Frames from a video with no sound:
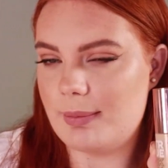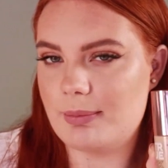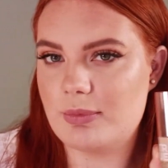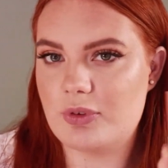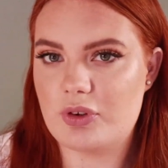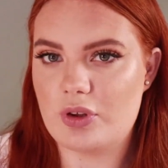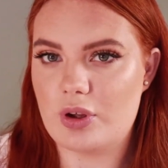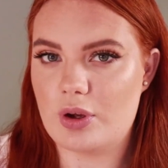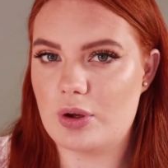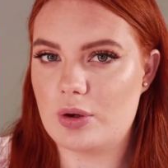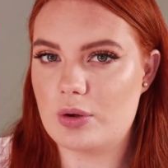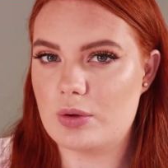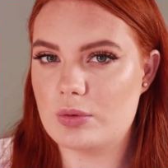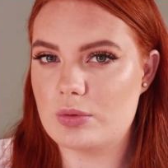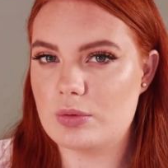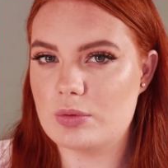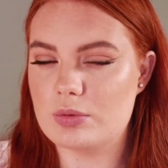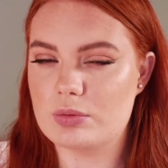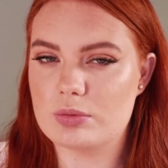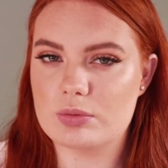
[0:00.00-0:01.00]

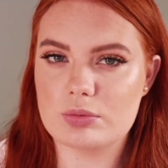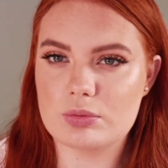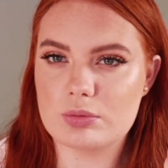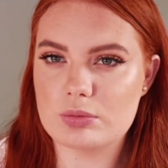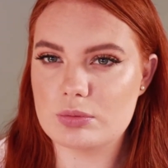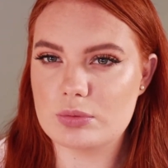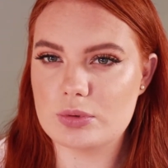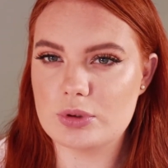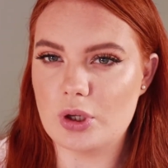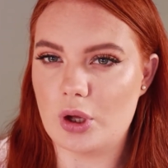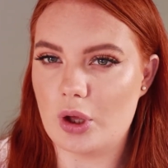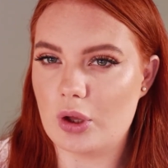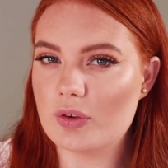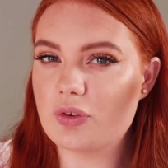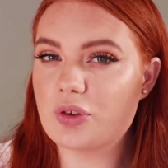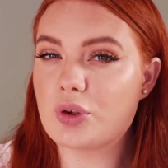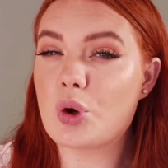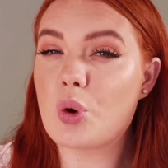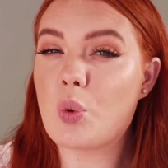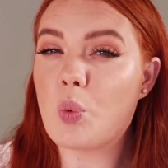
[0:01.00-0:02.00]
So yeah,
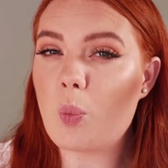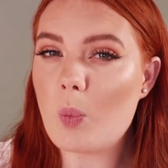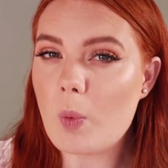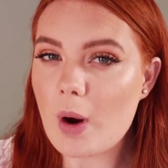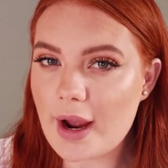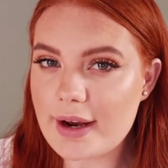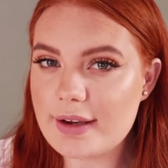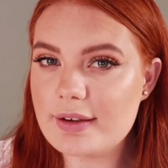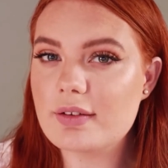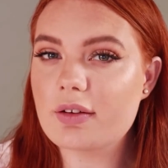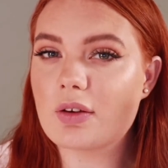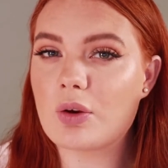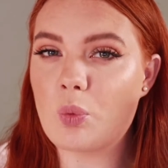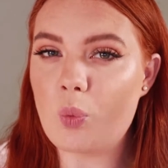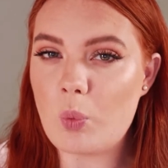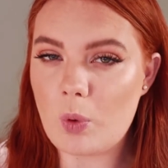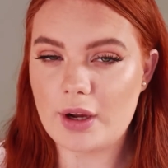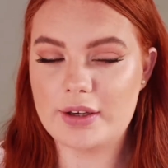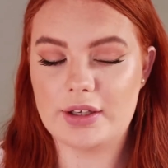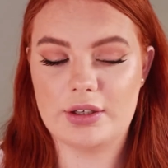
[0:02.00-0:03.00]
it's
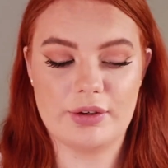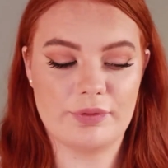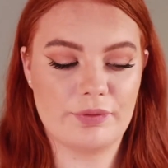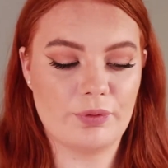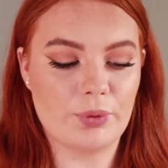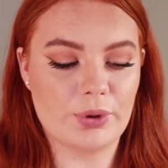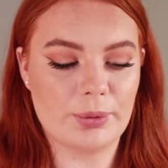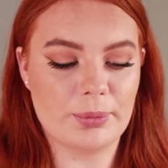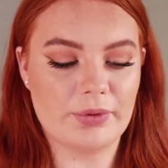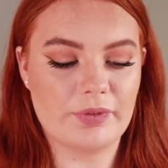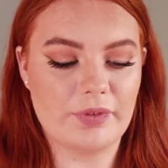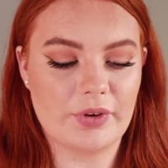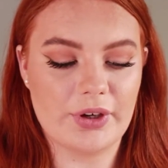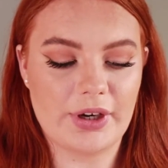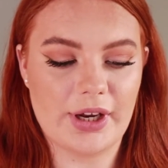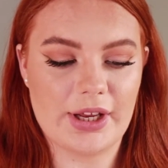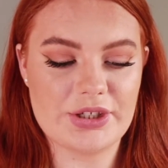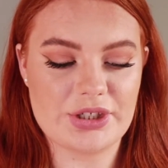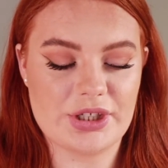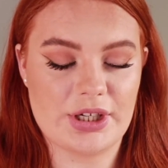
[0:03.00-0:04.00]
quite an affordable
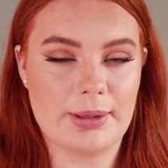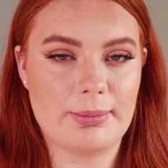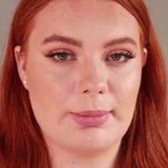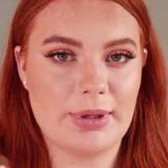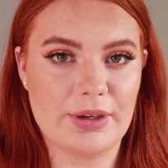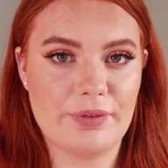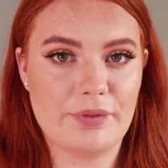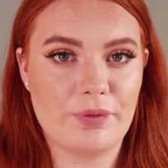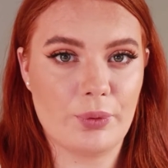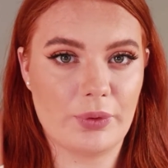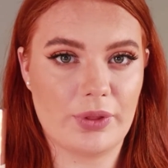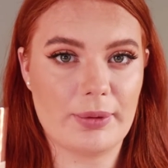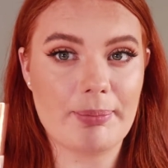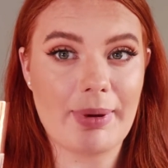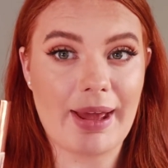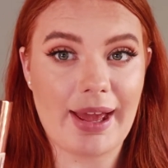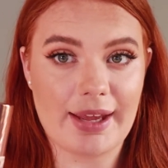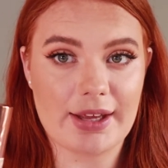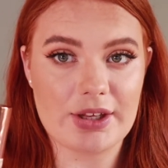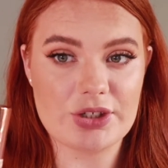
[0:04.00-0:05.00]
foundation. I mean, for the
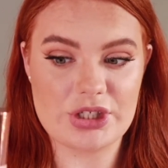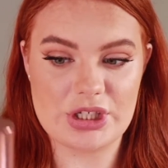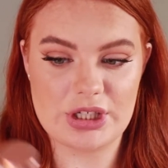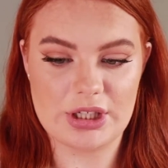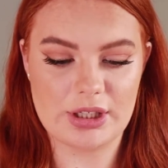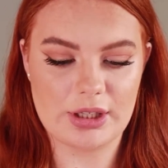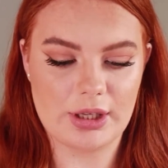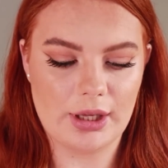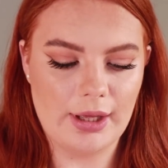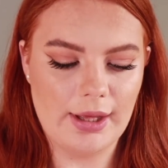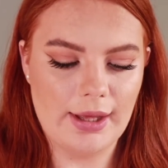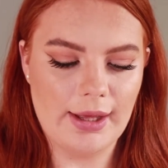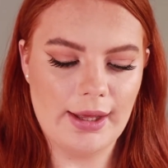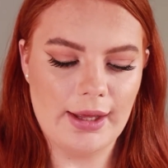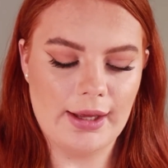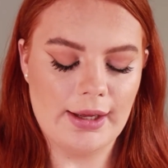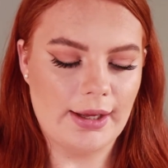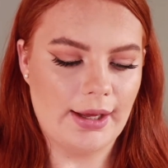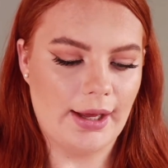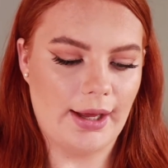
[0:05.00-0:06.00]
packaging,
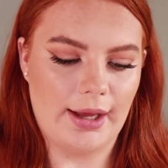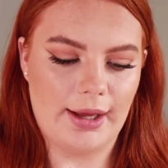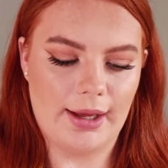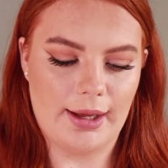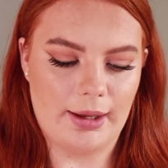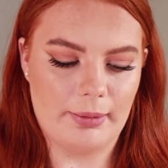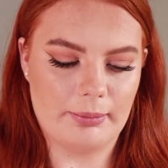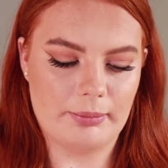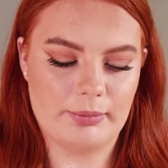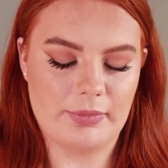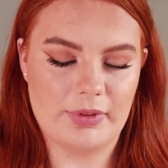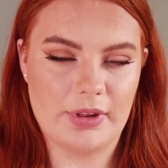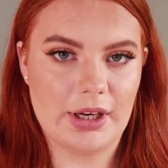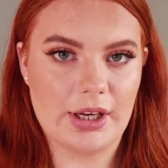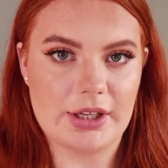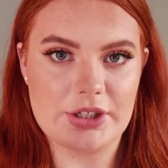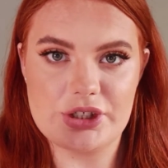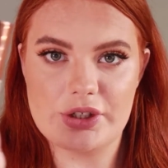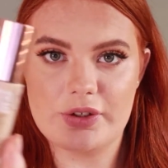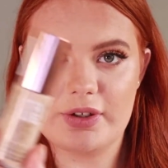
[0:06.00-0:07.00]
the
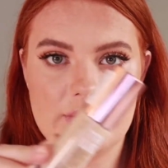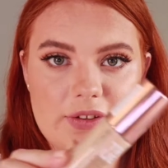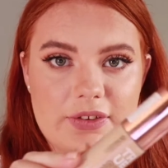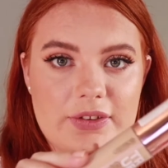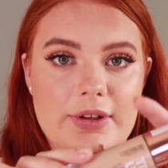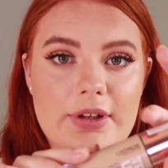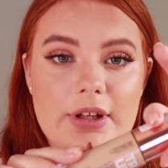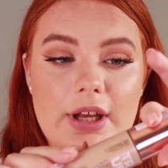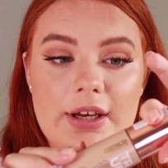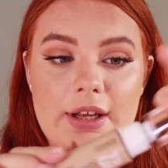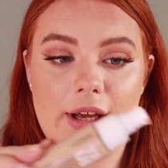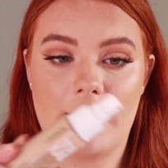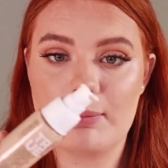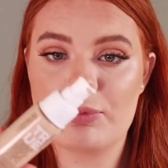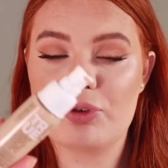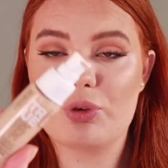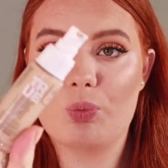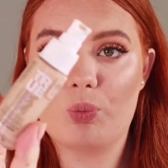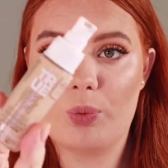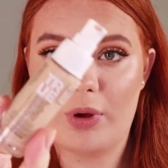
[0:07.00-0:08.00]
luxurious, it
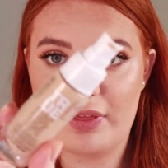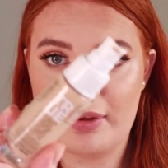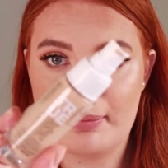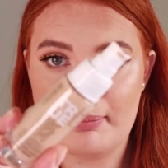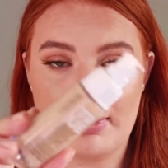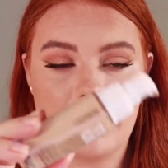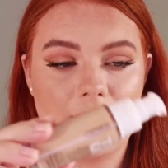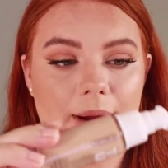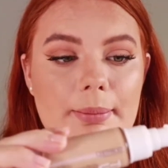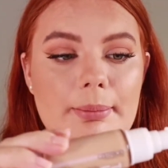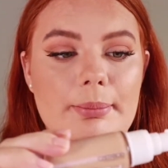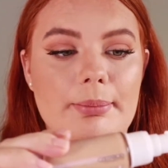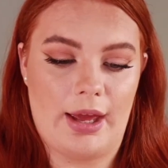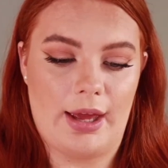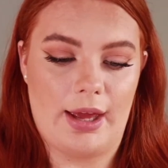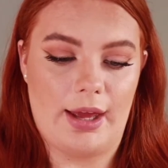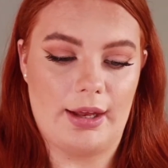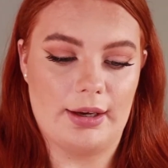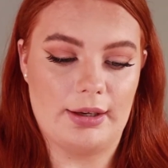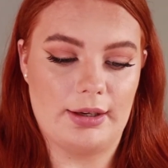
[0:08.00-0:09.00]
comes with a pump,
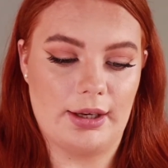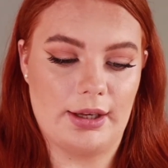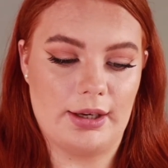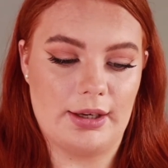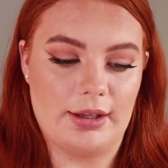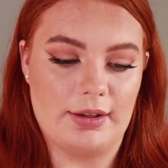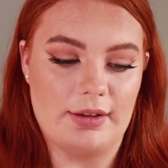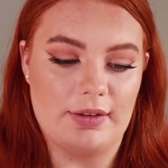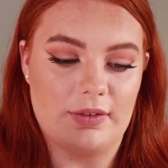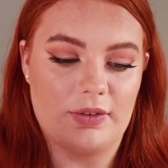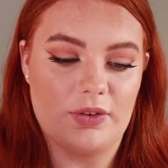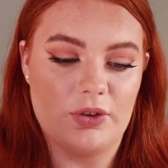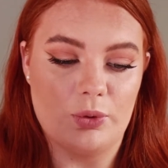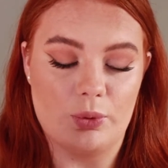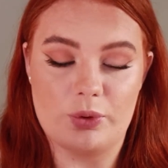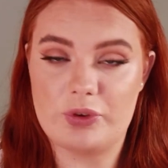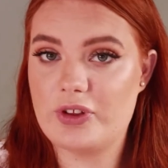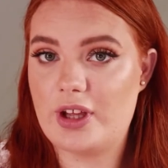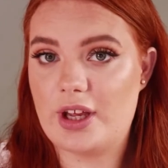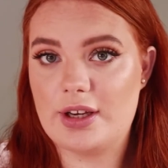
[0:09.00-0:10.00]
and it is
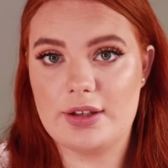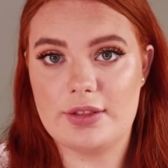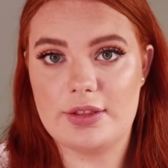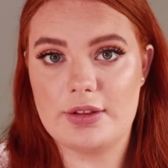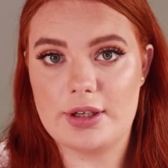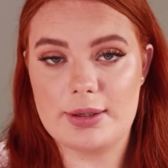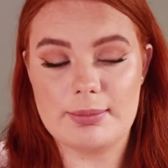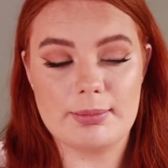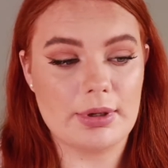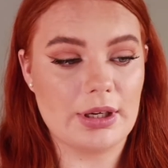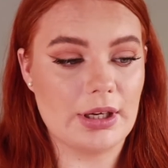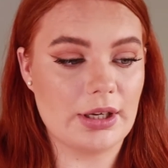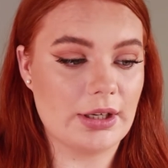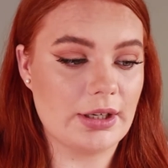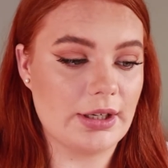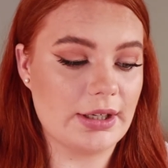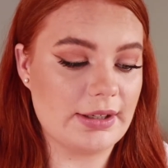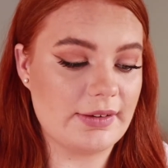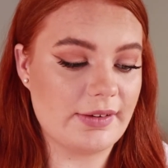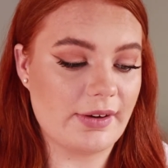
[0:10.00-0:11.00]
your standard 30
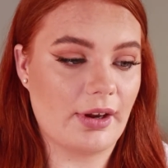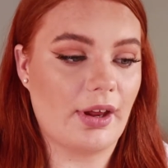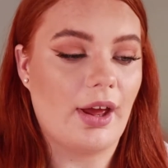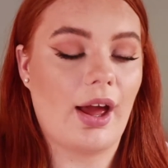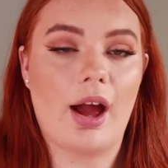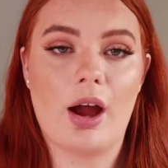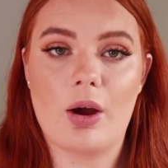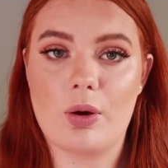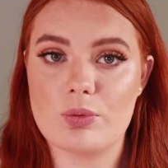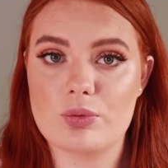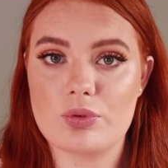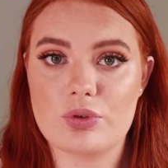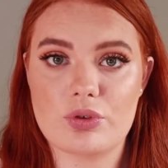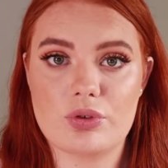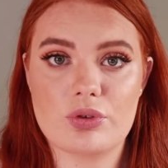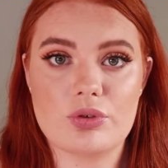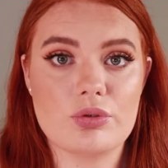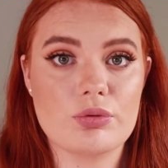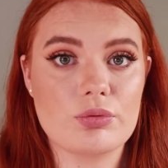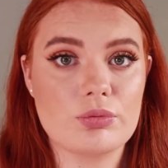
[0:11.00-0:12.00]
milliliter
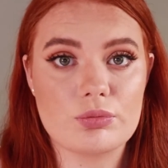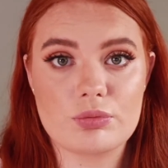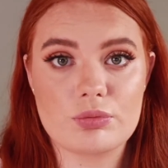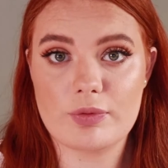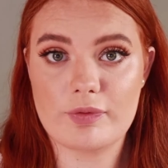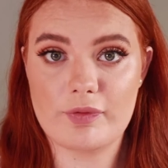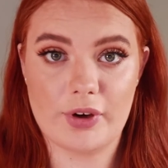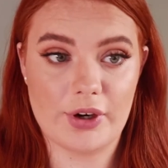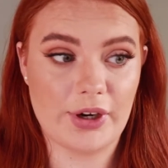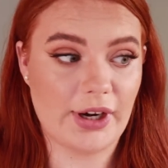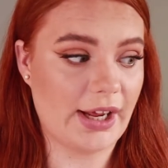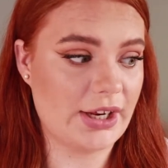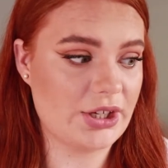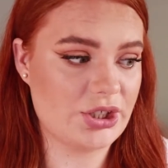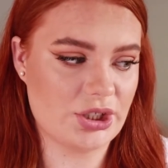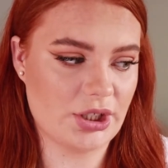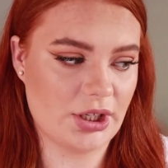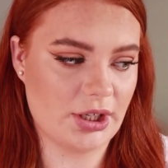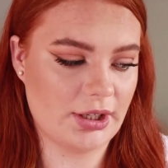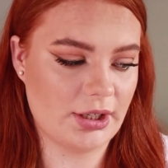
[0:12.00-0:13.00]
ounce
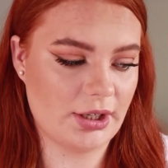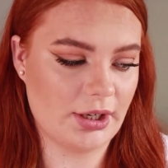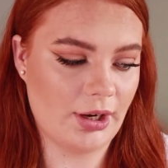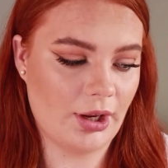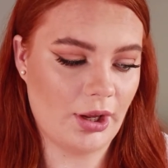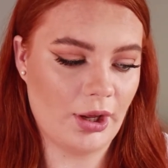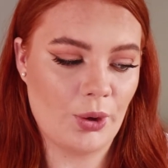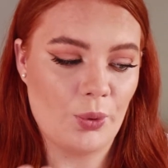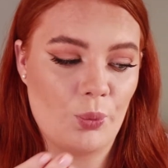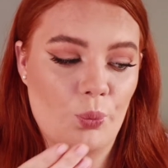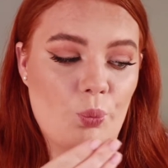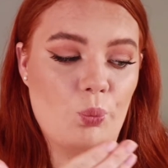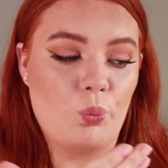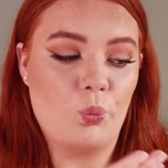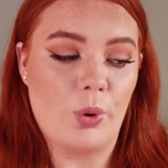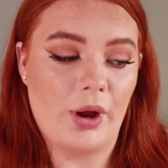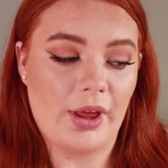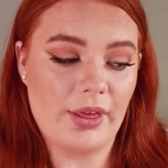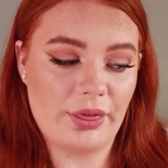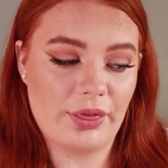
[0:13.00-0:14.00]
foundation
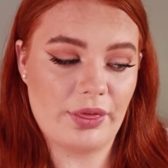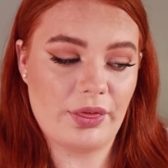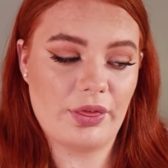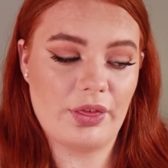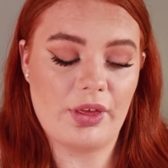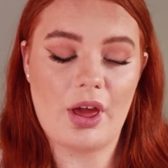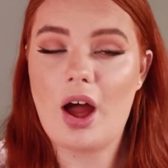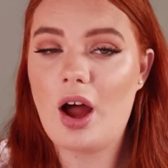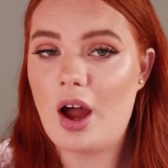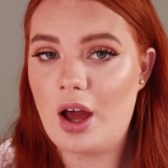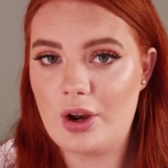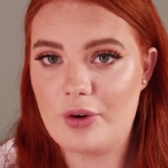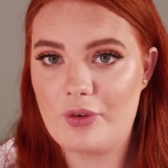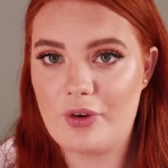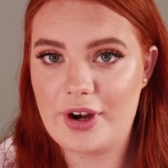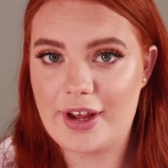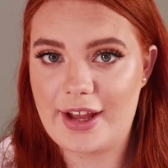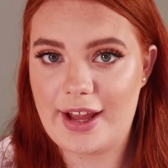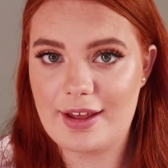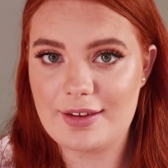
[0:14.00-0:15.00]
with
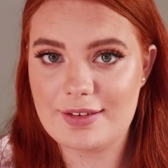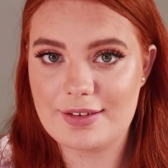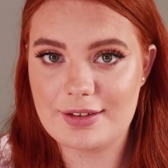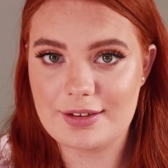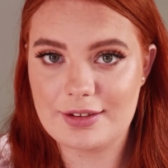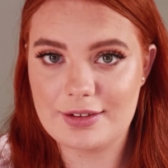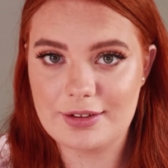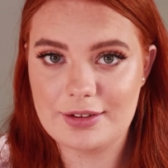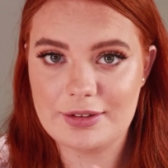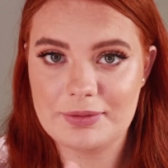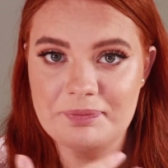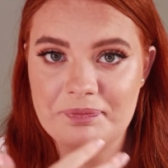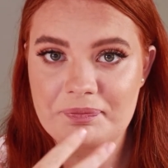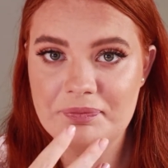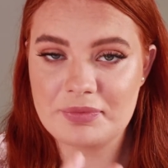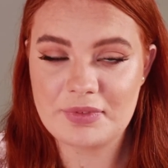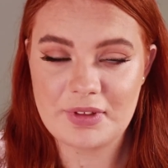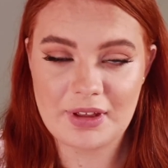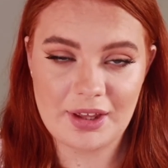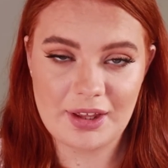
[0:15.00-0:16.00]
hyaluronic acid,
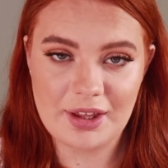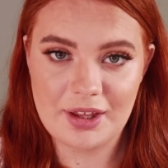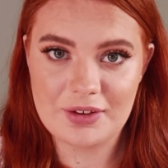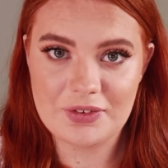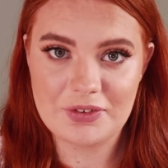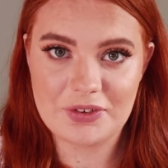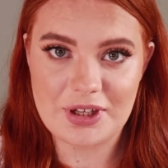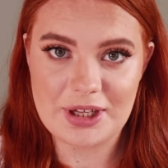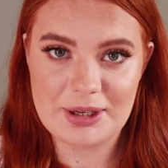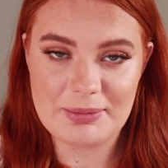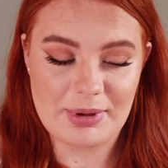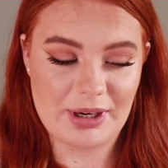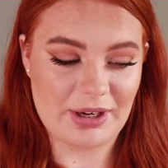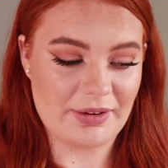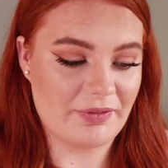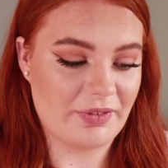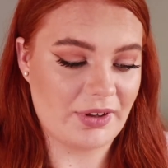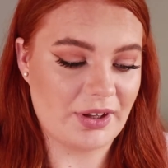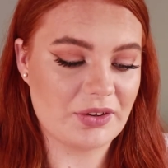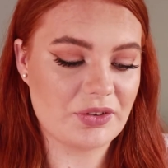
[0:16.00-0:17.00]
skin
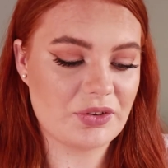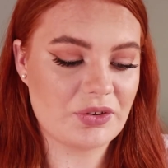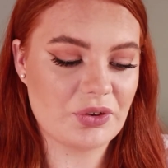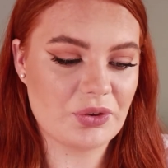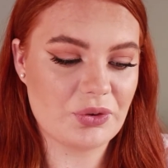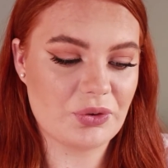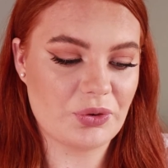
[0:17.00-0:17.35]
benefits.